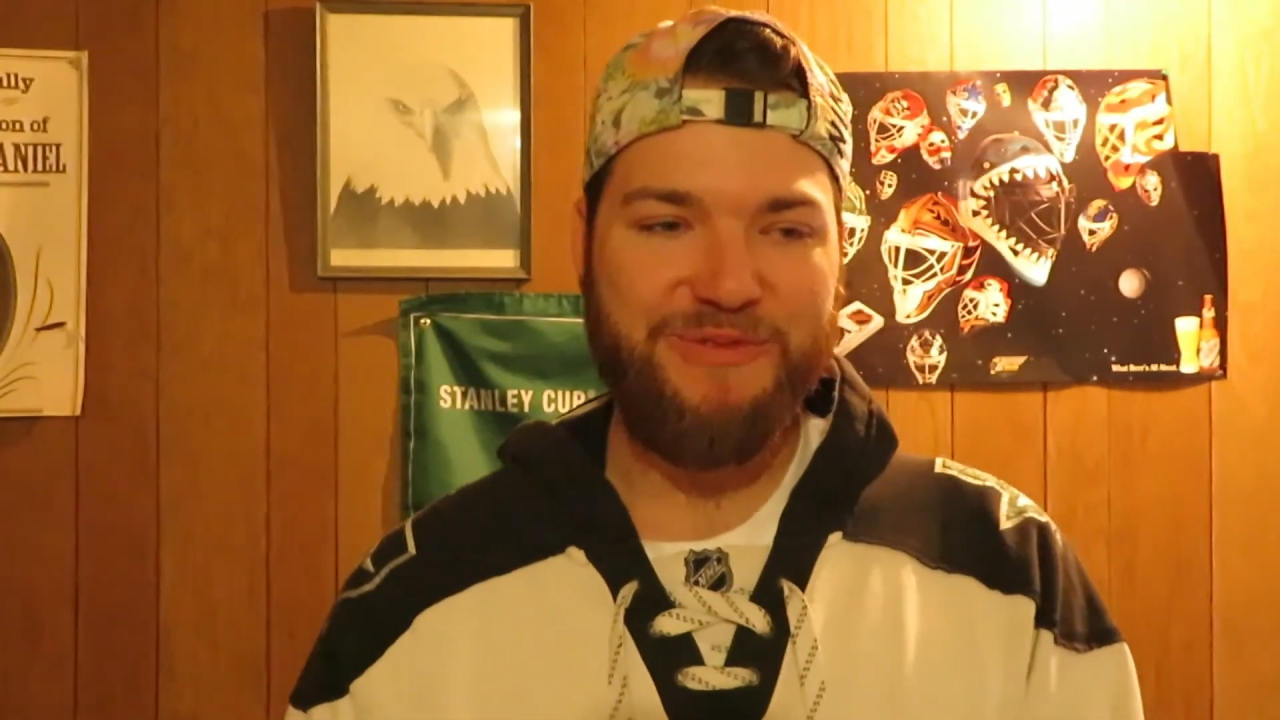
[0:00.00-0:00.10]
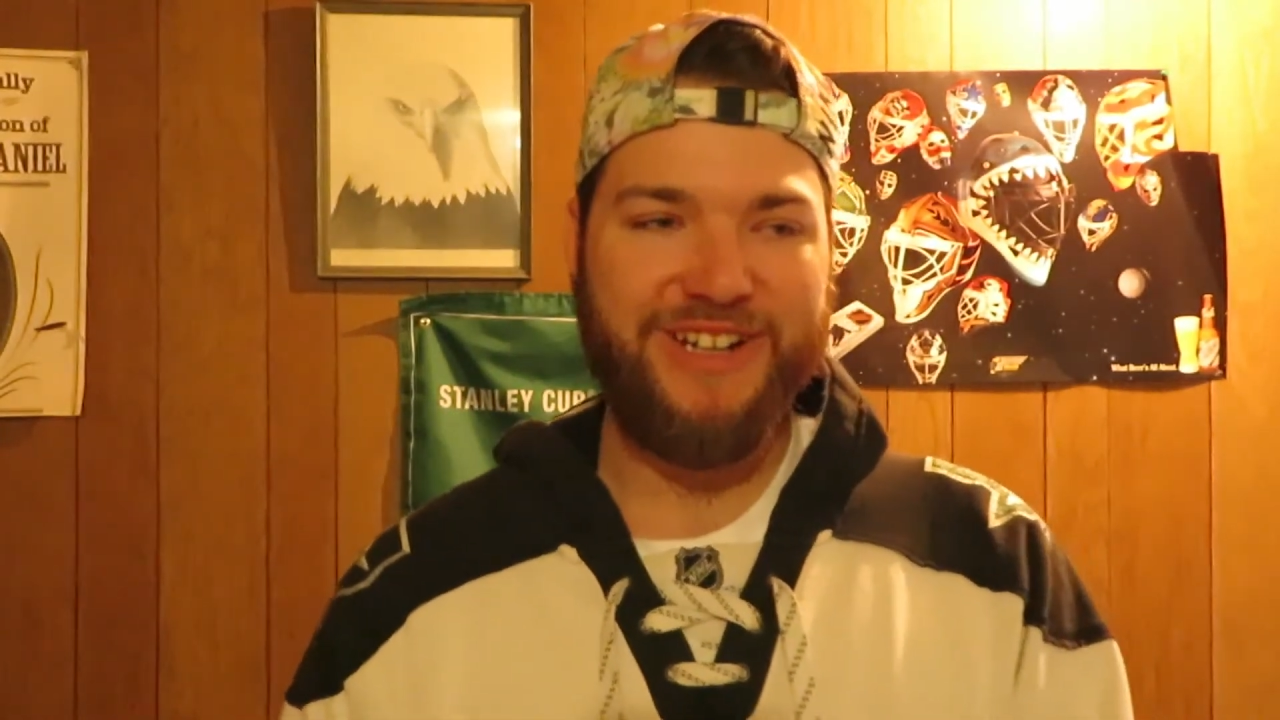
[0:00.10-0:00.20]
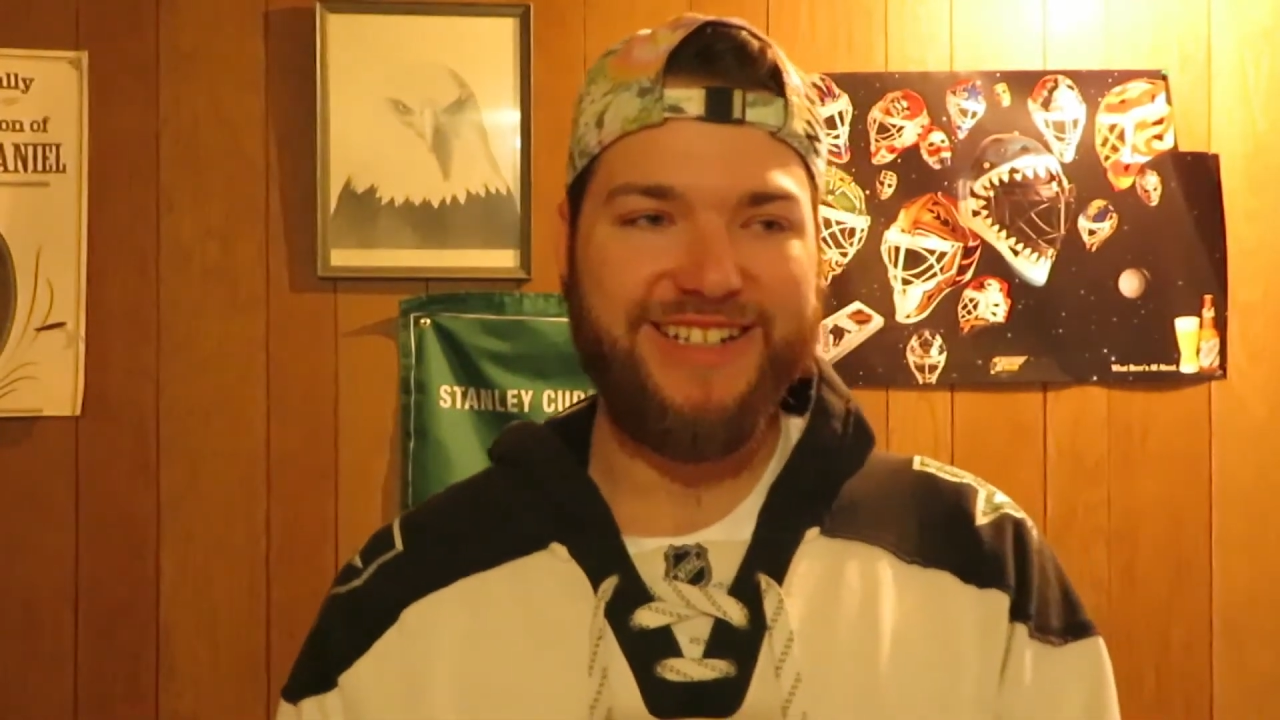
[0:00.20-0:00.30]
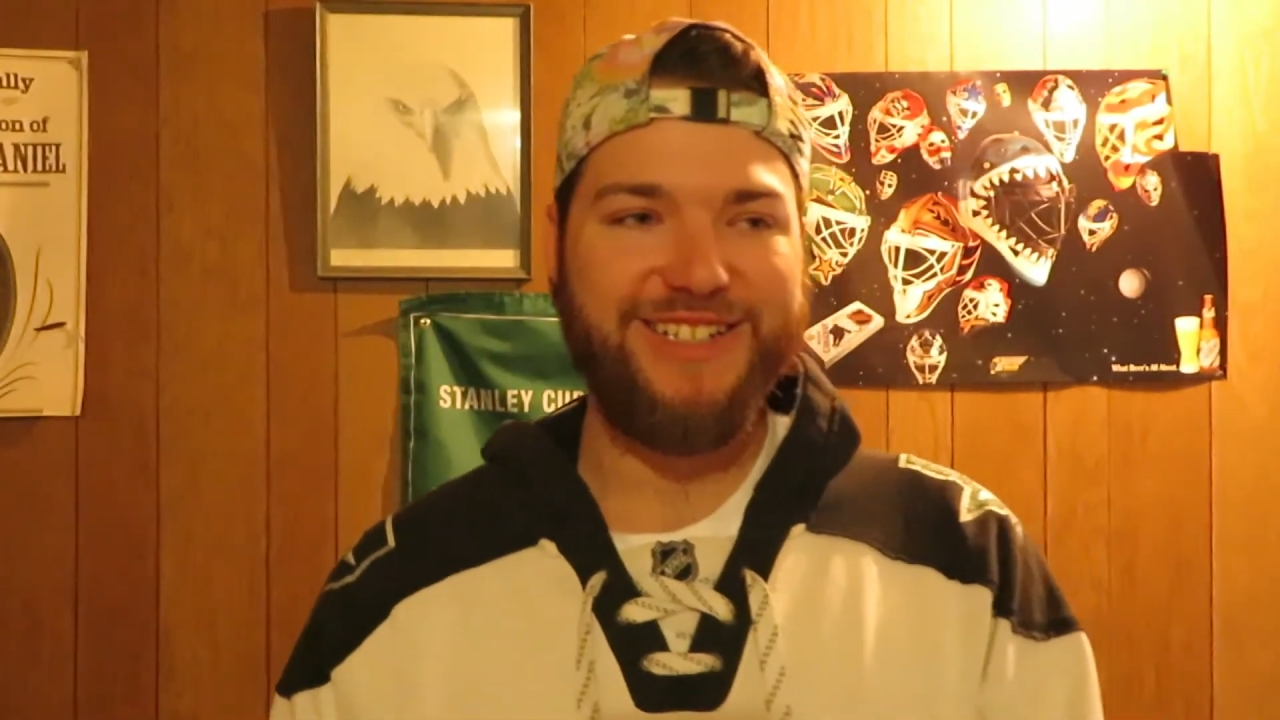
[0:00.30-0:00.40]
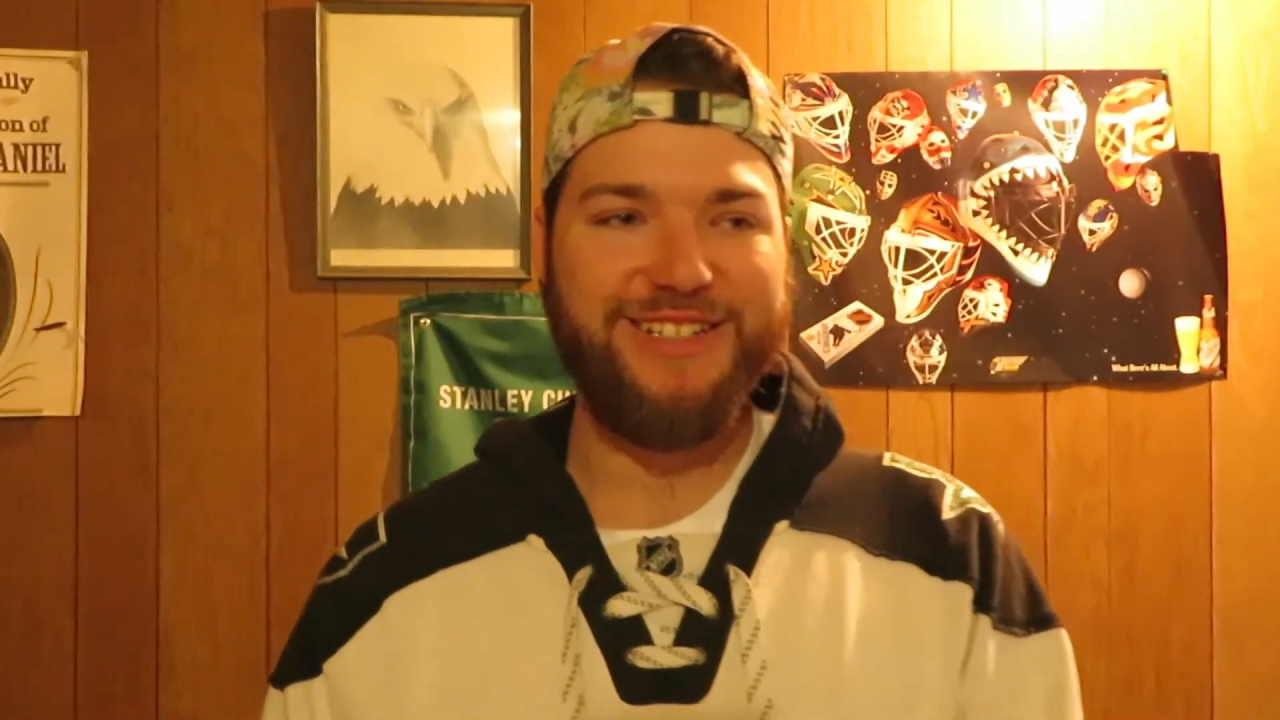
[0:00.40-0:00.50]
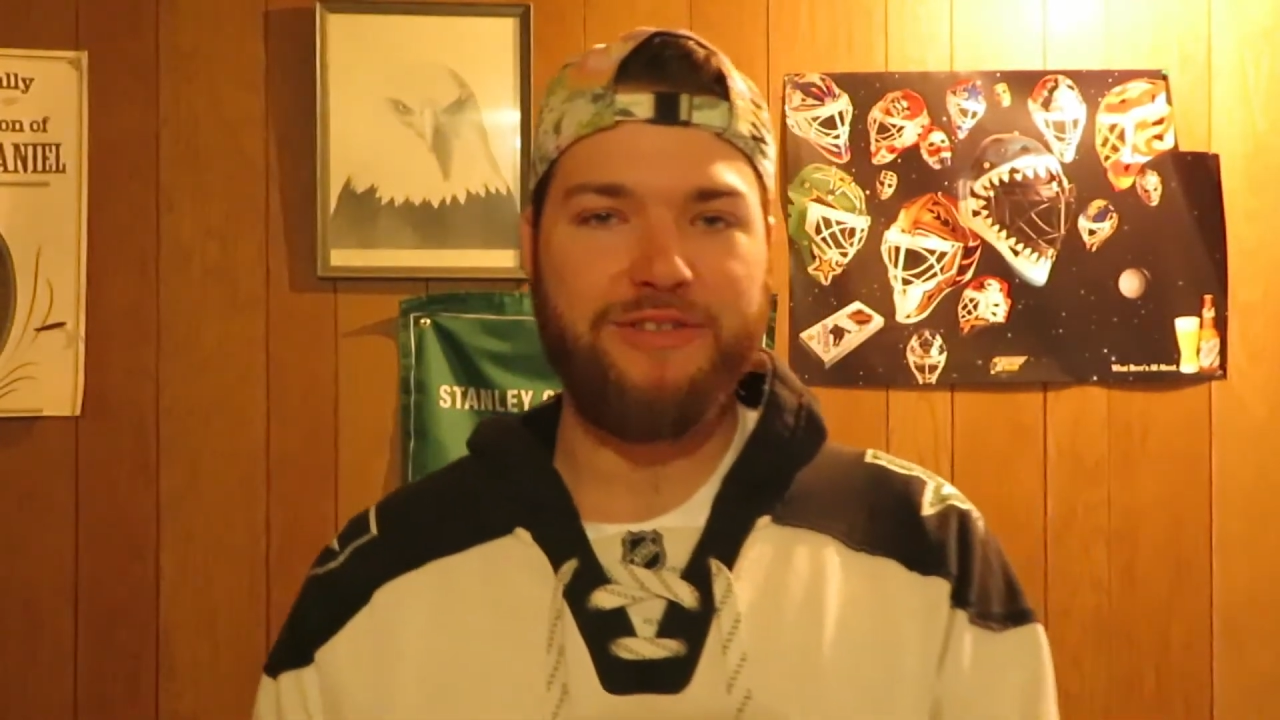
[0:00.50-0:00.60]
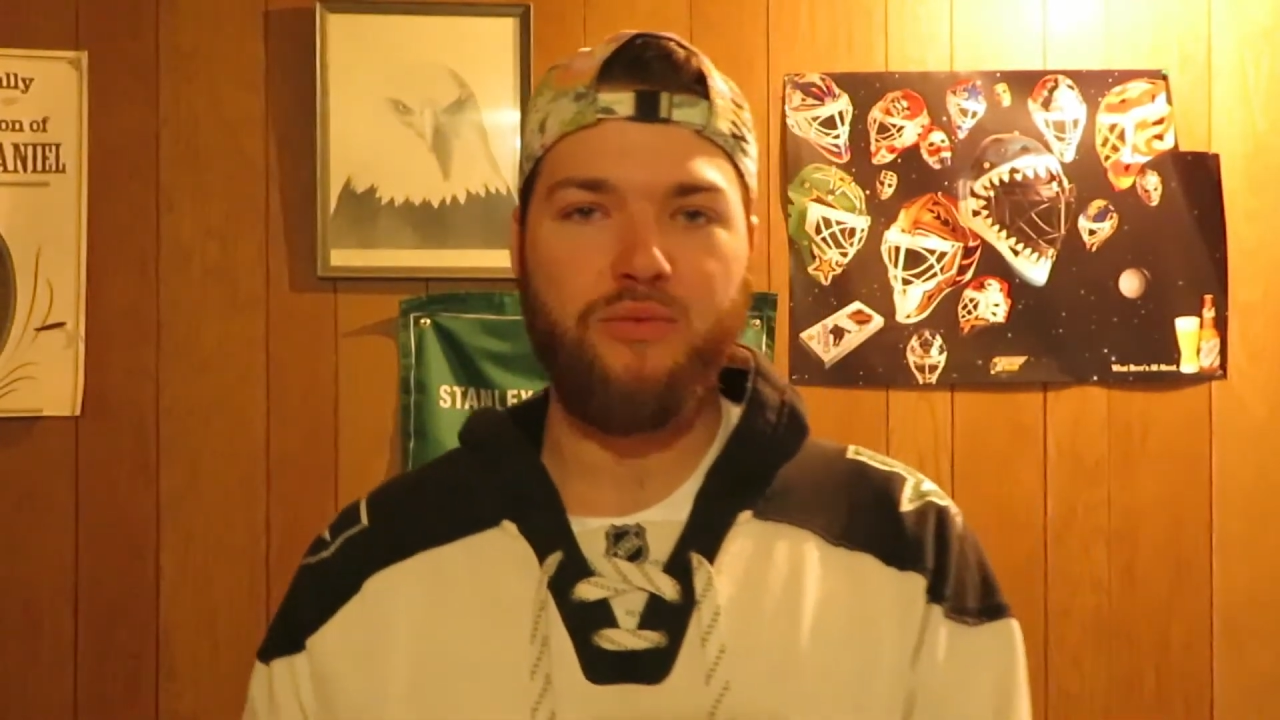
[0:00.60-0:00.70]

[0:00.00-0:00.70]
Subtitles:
went into the